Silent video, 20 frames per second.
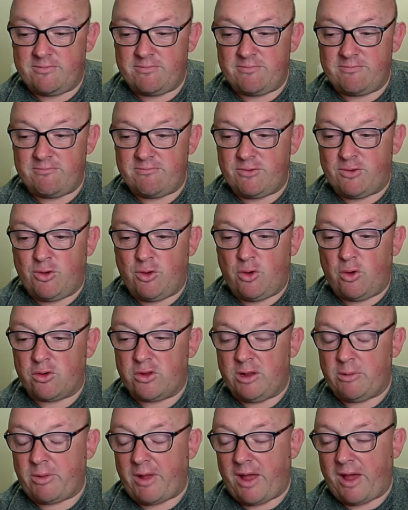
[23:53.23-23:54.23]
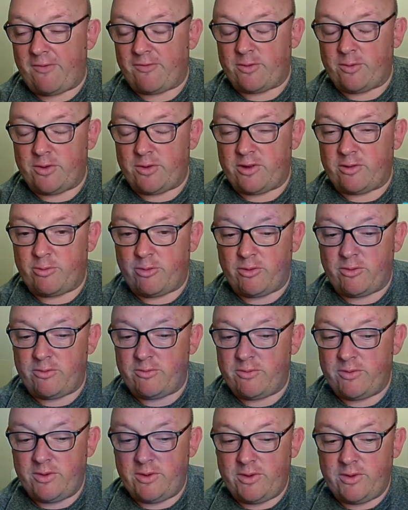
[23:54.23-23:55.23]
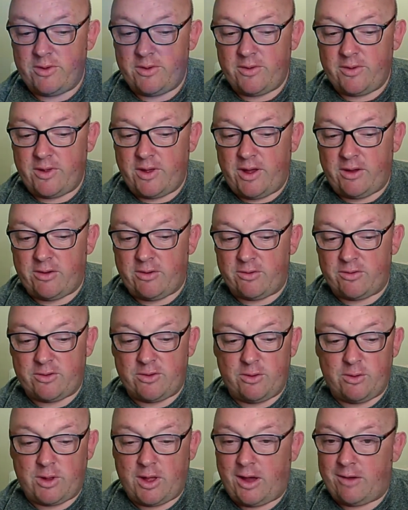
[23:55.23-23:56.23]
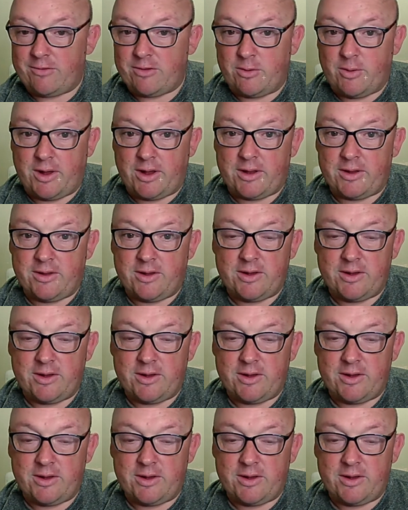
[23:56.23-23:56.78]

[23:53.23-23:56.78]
record a little bit afterwards, but I got too carried away.